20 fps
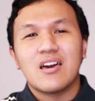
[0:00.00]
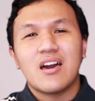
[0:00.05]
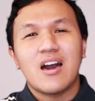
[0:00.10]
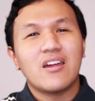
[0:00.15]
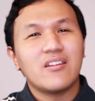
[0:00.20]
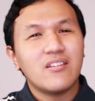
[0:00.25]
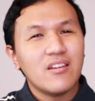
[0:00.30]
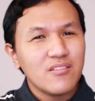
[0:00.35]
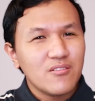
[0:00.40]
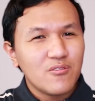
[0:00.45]

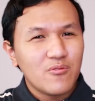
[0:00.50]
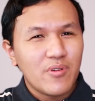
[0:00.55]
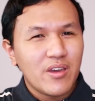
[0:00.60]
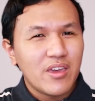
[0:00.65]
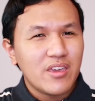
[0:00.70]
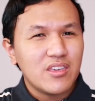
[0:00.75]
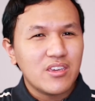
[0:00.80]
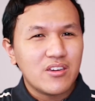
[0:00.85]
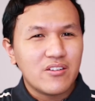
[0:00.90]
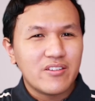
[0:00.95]
Another
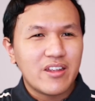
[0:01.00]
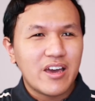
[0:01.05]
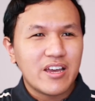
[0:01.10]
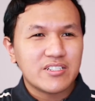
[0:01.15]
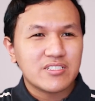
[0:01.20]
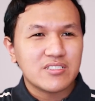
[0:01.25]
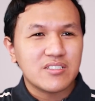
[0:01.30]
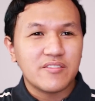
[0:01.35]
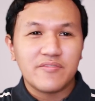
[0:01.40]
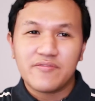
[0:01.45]
way he could
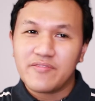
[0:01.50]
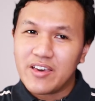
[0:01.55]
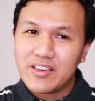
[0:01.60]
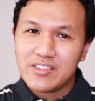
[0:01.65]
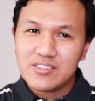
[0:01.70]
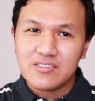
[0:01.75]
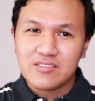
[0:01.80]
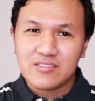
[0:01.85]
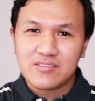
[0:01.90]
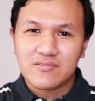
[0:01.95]
actually
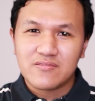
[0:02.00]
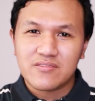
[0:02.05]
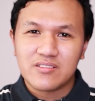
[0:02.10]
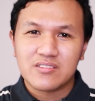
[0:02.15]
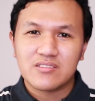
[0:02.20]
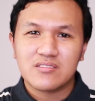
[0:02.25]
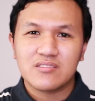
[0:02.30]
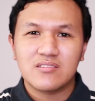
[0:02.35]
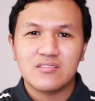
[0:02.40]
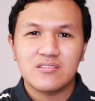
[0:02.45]
face this
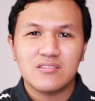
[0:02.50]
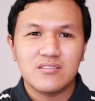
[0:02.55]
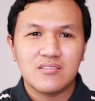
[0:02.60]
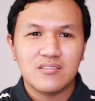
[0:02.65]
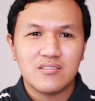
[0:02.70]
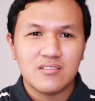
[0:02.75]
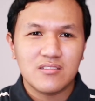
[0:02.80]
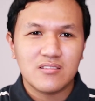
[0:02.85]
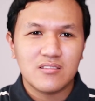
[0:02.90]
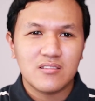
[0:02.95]
risk,
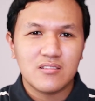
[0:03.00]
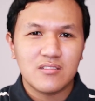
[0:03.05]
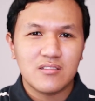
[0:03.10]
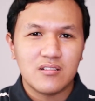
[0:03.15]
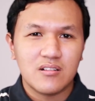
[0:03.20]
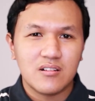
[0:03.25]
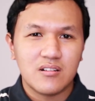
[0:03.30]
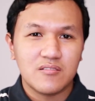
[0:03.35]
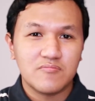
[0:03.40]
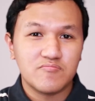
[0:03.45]

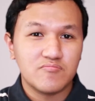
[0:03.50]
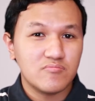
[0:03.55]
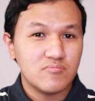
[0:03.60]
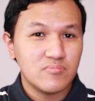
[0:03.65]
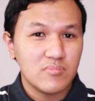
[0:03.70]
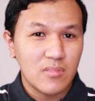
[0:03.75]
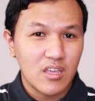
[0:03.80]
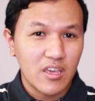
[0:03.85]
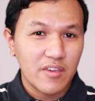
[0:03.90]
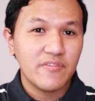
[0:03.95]

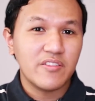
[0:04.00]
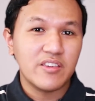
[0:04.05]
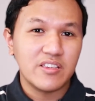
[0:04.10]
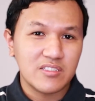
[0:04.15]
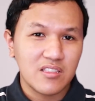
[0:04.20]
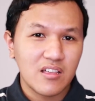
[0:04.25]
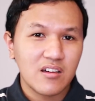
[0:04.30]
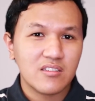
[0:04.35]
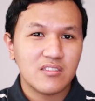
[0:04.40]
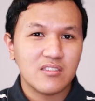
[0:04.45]
if he's
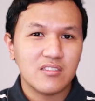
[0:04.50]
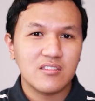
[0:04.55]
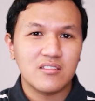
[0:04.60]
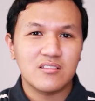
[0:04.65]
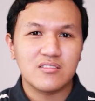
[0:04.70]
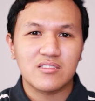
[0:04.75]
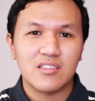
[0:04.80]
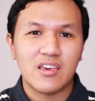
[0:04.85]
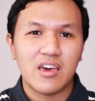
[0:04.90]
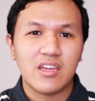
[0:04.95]
lucky,
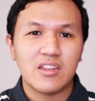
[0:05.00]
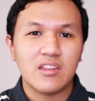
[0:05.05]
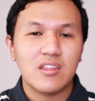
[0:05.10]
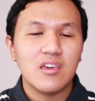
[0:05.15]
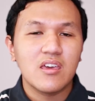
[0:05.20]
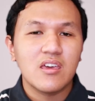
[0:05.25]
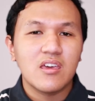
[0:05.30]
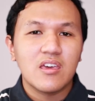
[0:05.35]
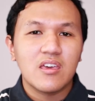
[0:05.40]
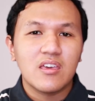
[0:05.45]
is that
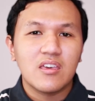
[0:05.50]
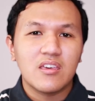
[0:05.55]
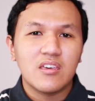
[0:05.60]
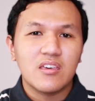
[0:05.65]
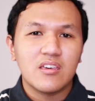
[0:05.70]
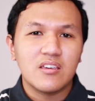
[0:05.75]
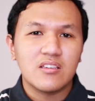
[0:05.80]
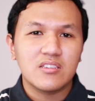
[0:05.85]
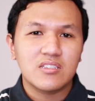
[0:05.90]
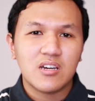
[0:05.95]

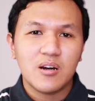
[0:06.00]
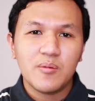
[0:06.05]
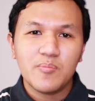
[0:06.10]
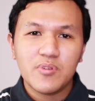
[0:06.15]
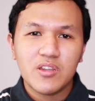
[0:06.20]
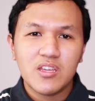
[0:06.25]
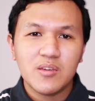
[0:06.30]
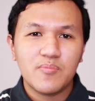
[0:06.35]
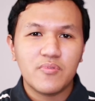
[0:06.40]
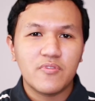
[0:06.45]
his
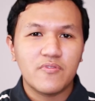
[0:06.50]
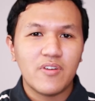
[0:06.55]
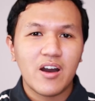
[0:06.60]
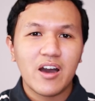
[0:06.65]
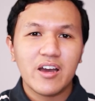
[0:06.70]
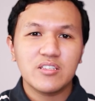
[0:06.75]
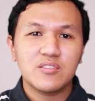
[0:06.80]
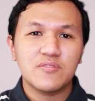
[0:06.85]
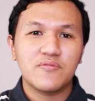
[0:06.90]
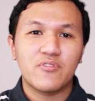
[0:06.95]
company
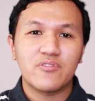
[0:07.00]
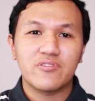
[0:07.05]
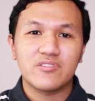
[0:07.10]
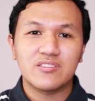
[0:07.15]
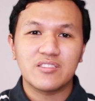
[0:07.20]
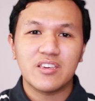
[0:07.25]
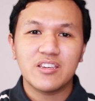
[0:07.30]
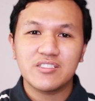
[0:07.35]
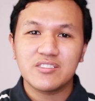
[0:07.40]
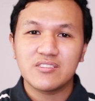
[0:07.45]
provides for the
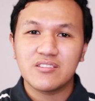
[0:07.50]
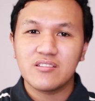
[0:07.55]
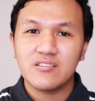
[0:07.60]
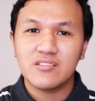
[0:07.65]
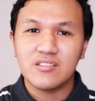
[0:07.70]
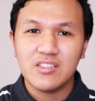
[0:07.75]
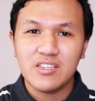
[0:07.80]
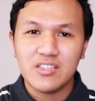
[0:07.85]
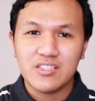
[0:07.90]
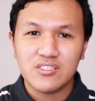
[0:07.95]
stationery
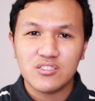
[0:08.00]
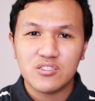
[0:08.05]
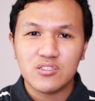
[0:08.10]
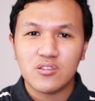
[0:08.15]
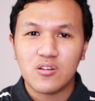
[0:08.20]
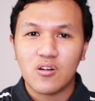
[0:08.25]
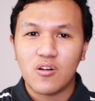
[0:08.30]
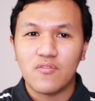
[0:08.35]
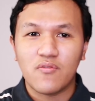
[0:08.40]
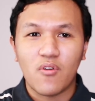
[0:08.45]
needs
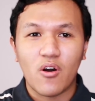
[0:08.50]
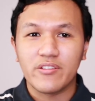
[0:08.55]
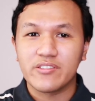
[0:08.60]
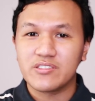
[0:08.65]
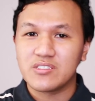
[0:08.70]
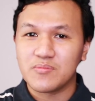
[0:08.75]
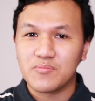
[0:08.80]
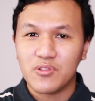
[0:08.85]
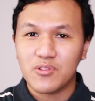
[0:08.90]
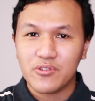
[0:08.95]
of all
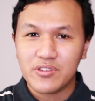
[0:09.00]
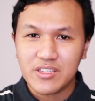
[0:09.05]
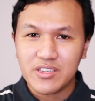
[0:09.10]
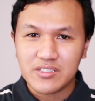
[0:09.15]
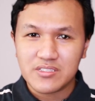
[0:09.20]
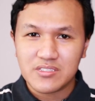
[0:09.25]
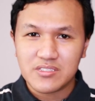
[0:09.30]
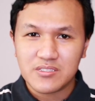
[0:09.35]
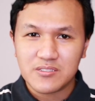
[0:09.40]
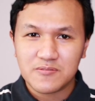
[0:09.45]
its
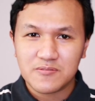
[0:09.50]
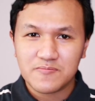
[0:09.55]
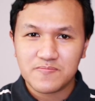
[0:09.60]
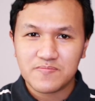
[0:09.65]
employees.